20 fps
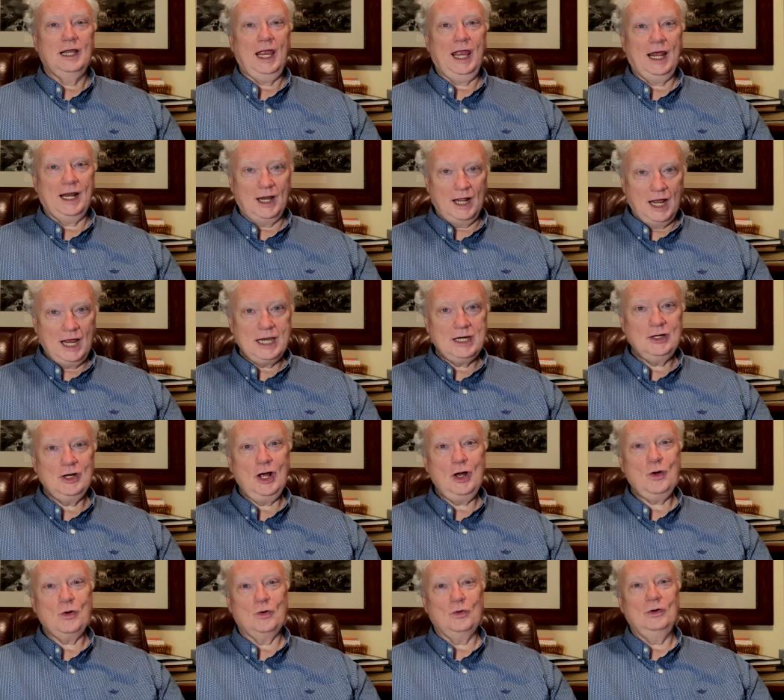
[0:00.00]
And I
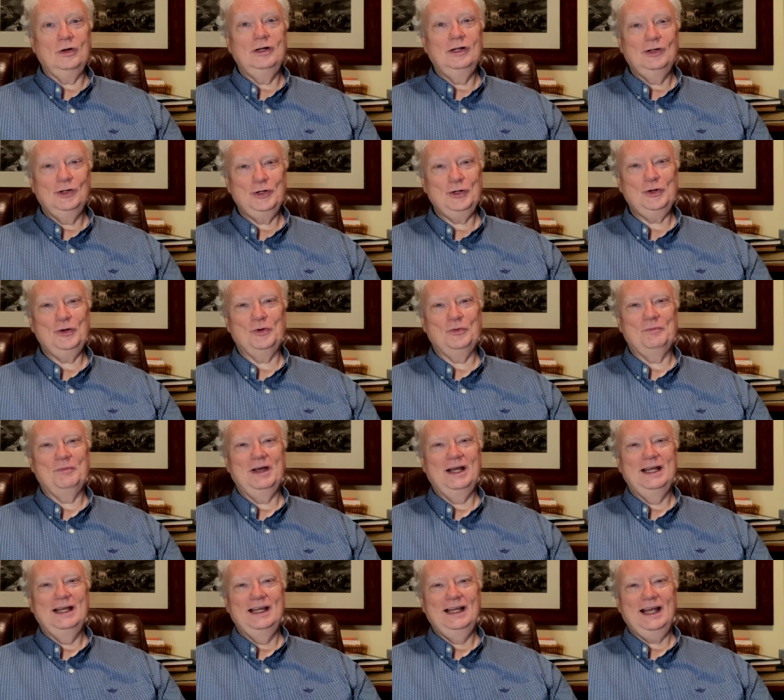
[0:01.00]
know
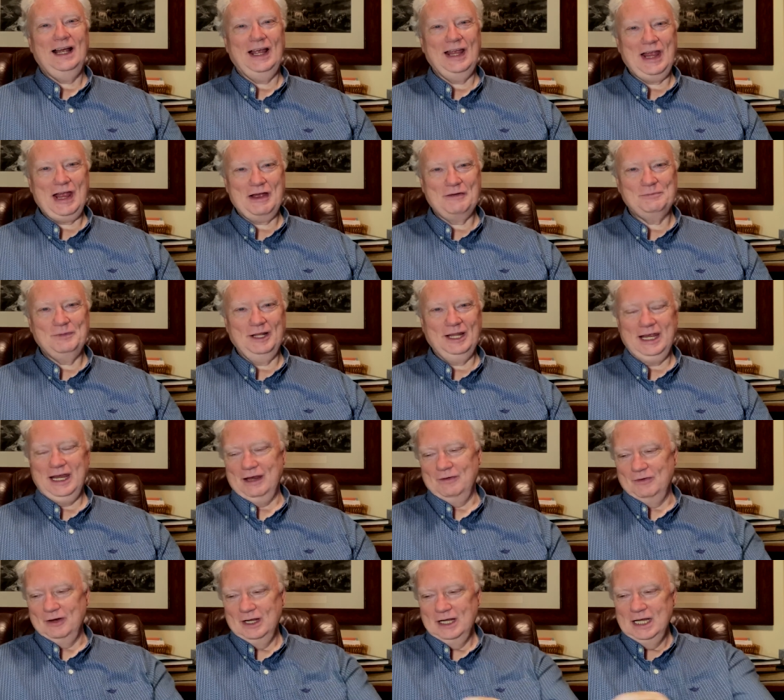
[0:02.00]
whom I have
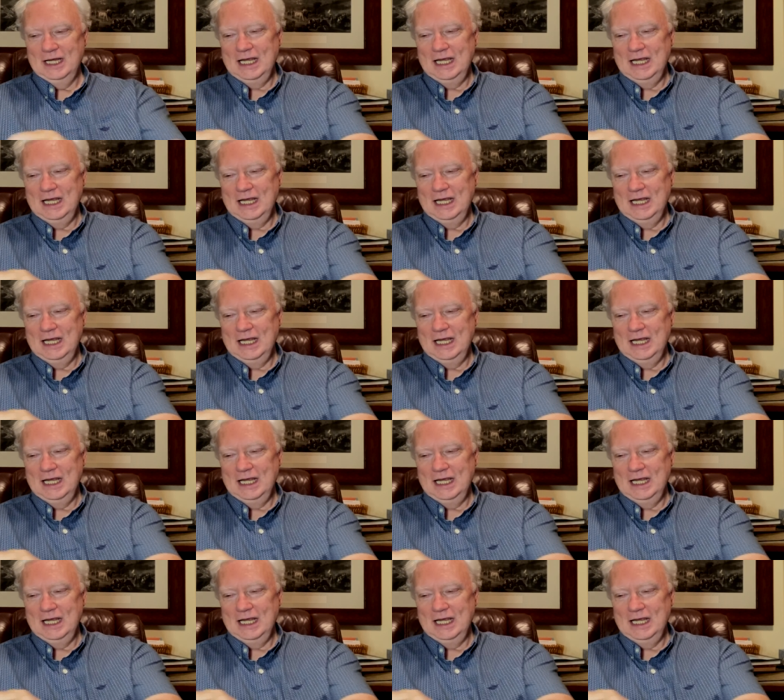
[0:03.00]
believed.